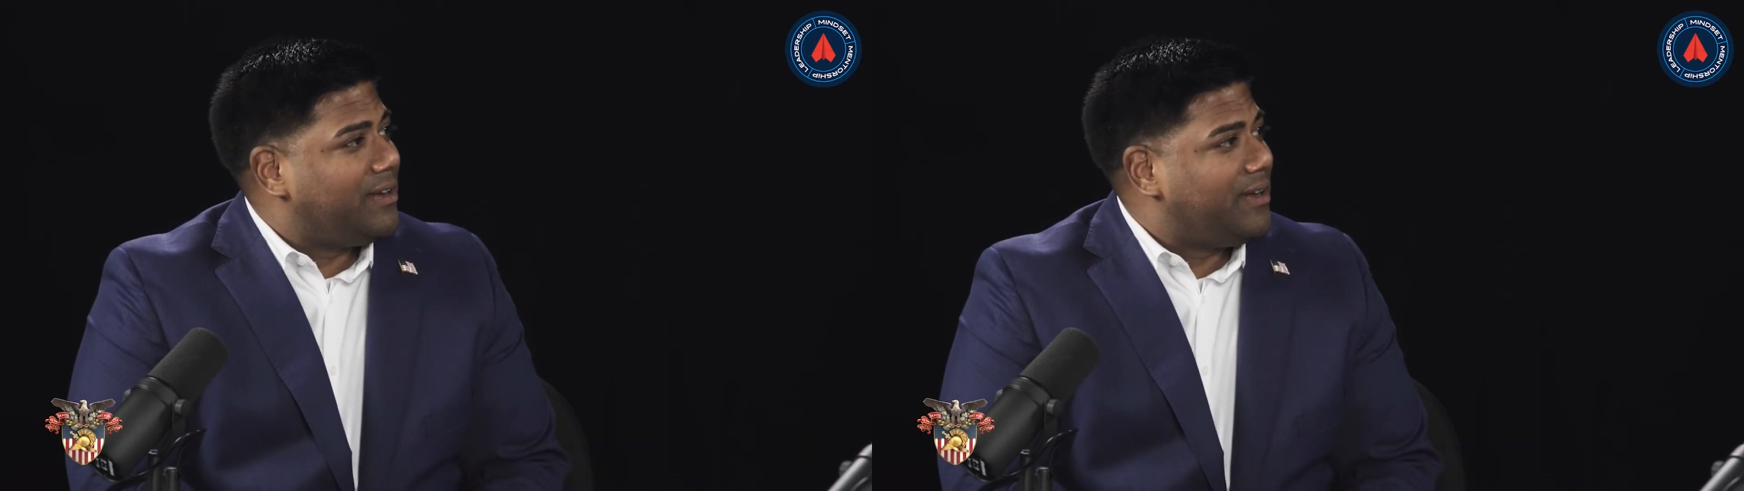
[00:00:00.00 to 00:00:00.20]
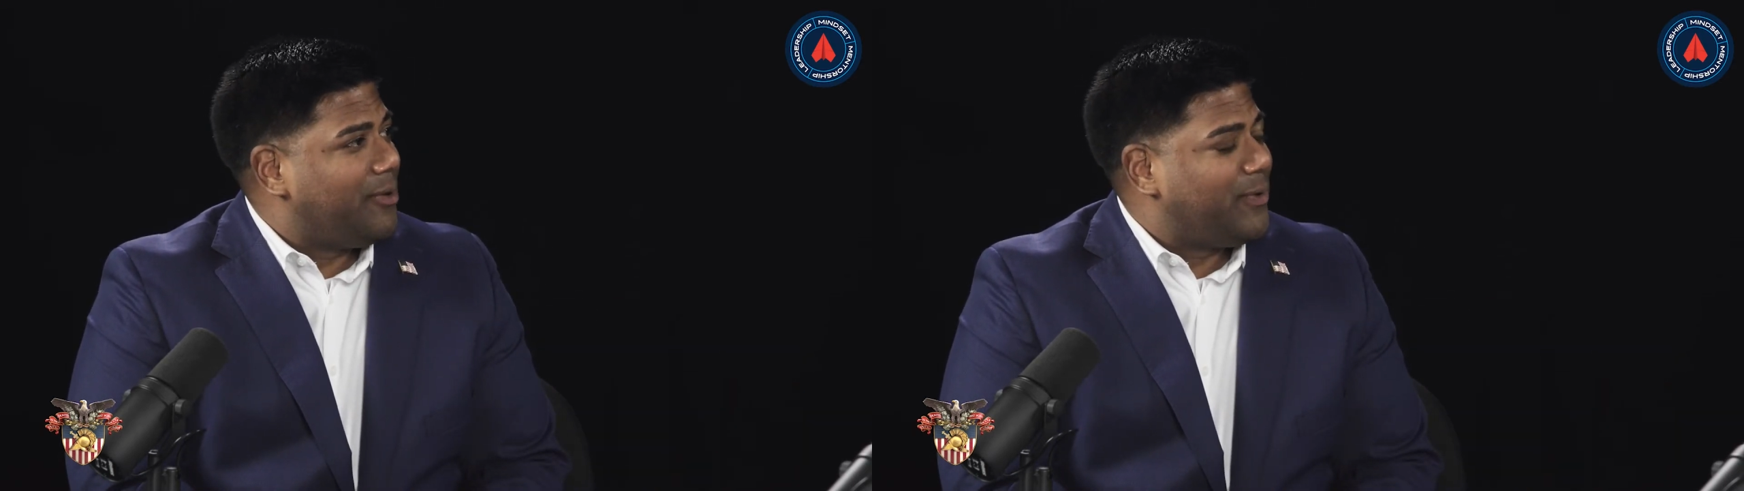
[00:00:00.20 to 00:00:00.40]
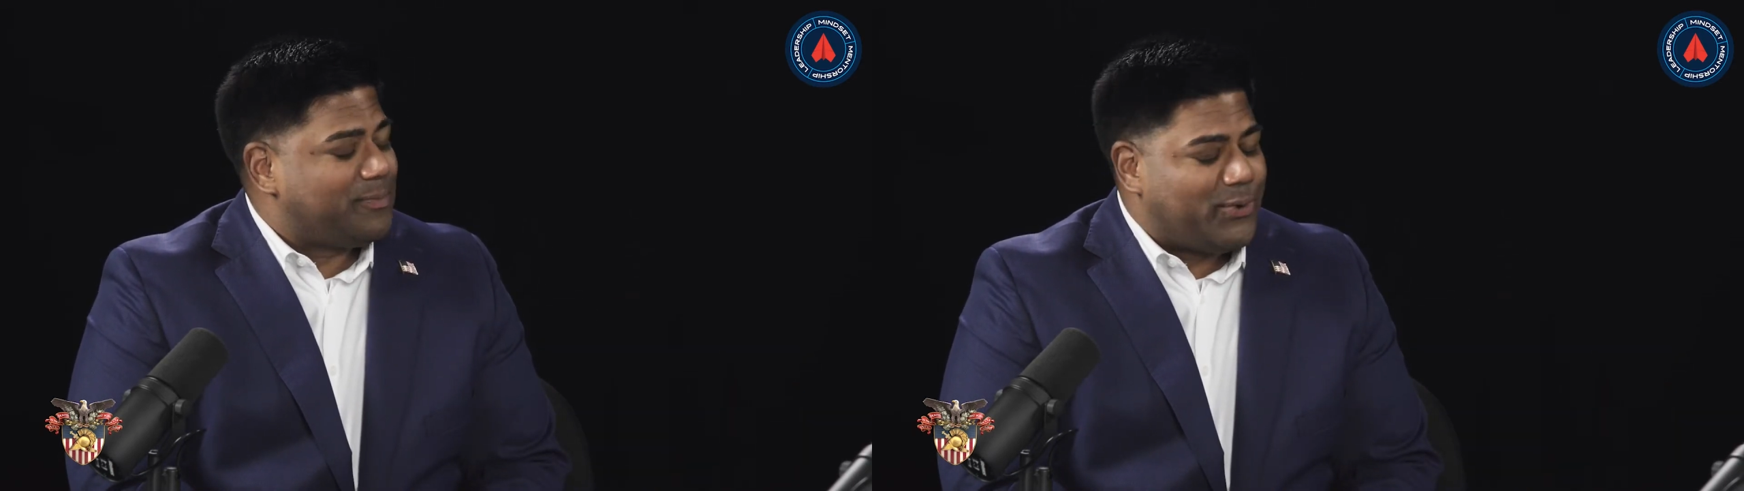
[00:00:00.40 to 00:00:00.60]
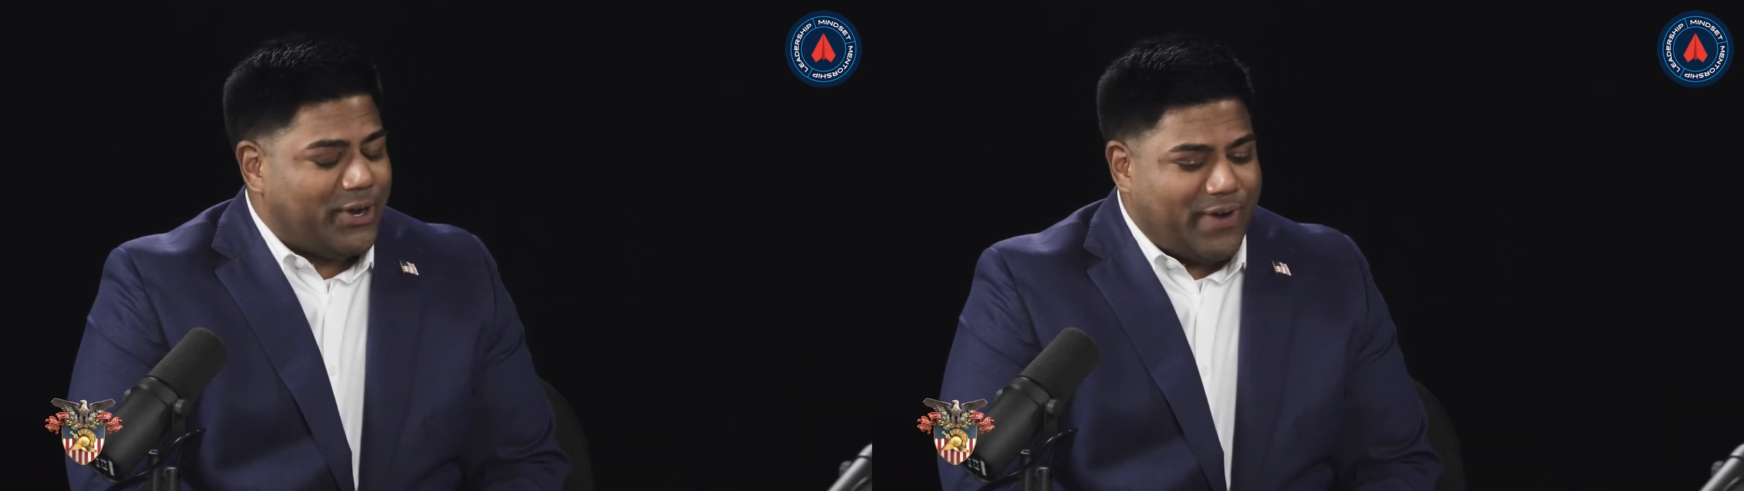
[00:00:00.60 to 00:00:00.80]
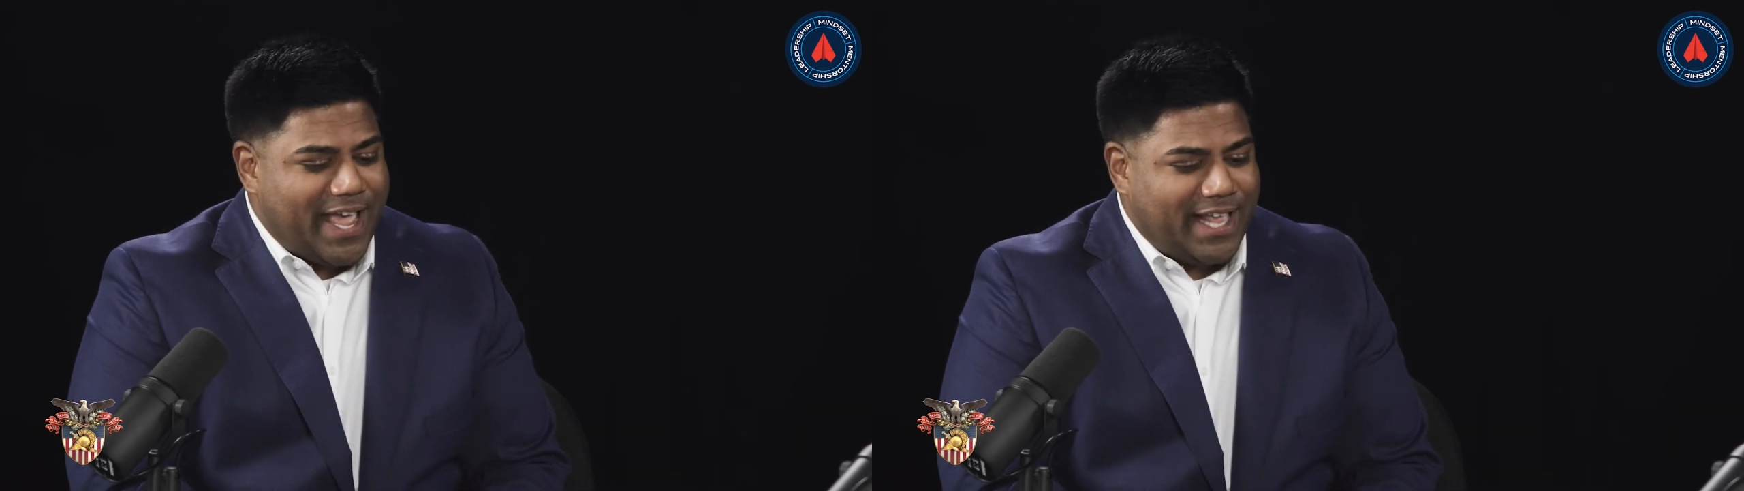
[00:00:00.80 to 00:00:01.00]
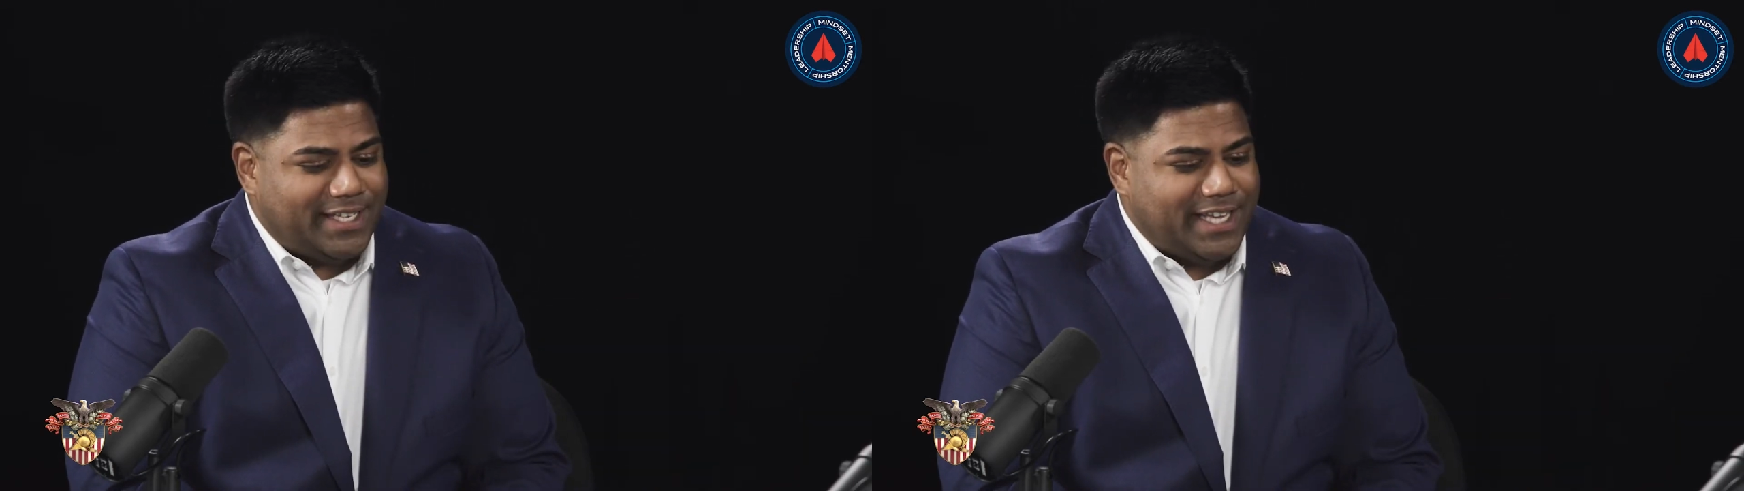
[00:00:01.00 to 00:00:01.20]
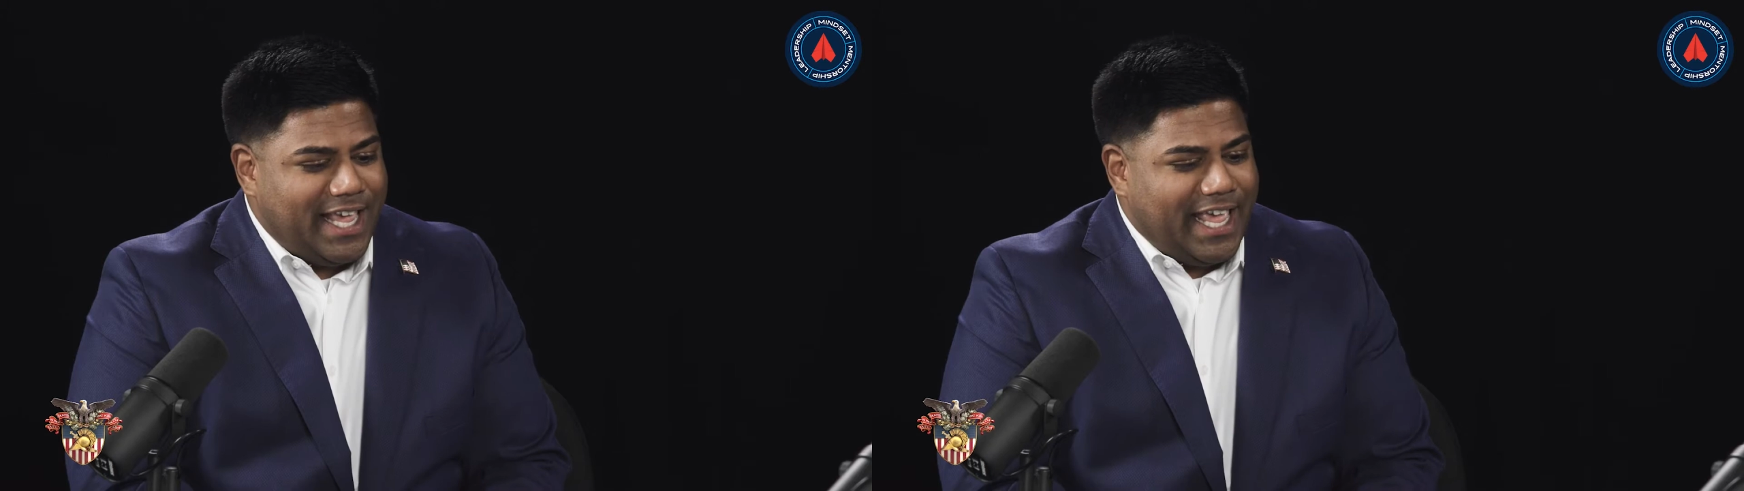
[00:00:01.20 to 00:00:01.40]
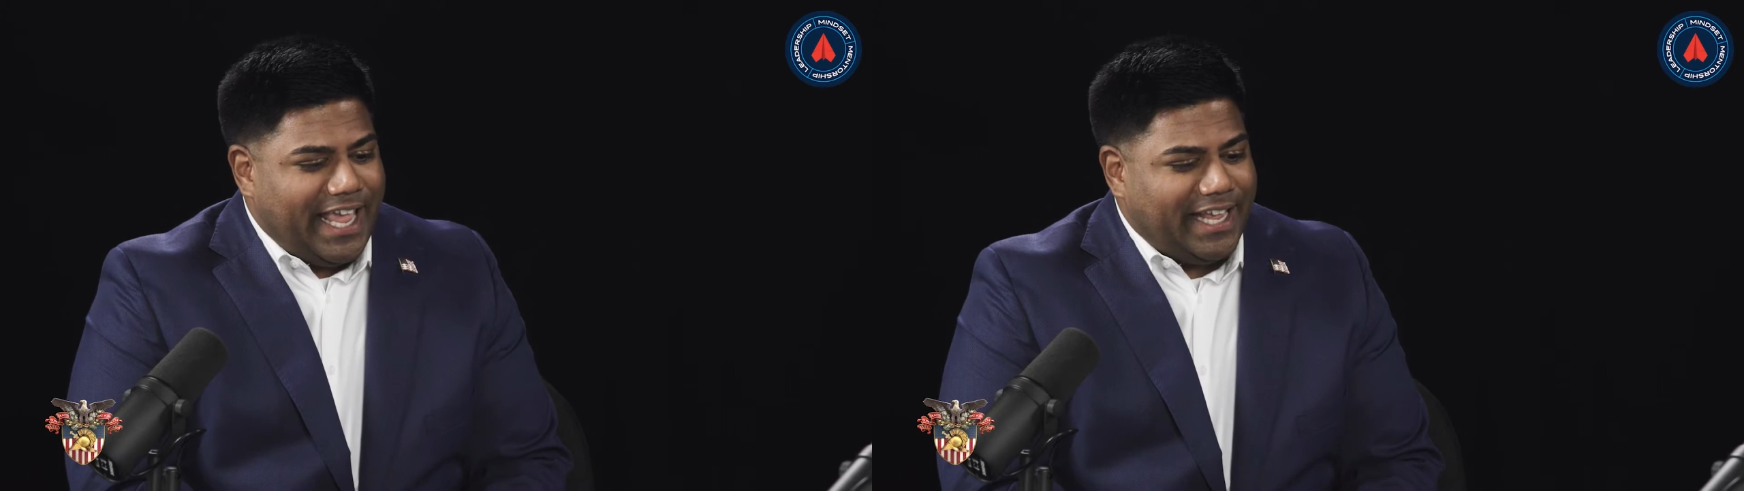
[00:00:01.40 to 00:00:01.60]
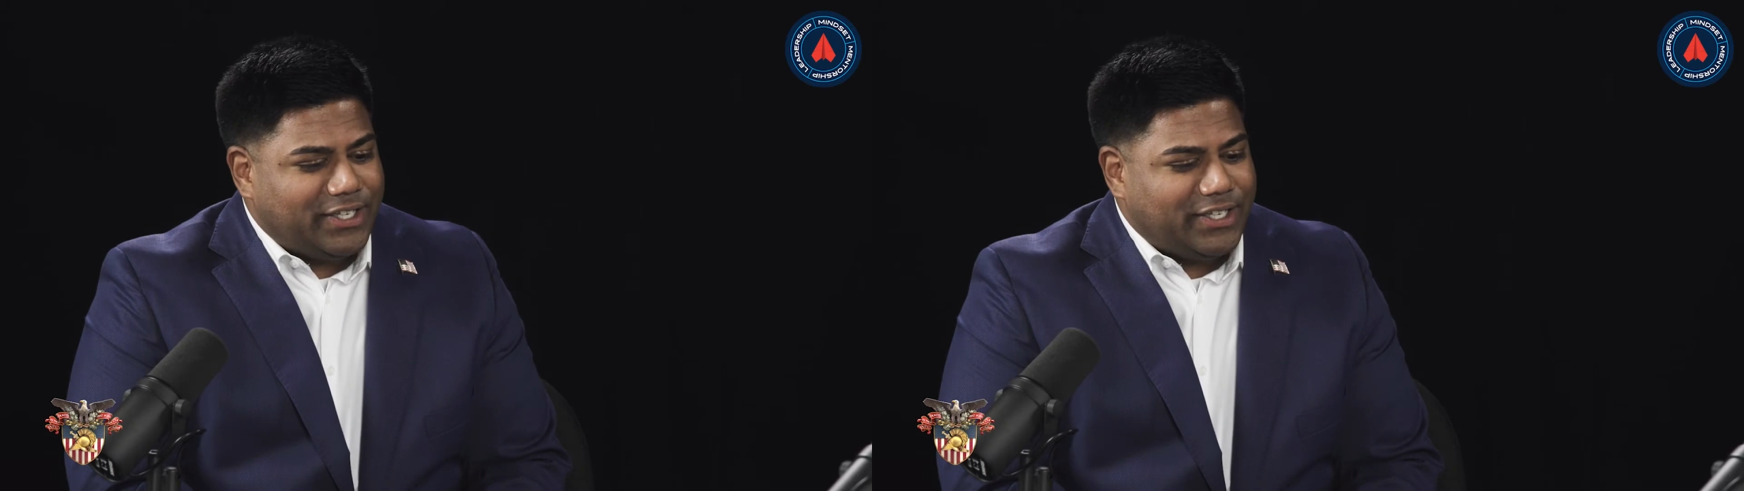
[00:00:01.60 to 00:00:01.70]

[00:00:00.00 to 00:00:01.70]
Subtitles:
West Point grads. And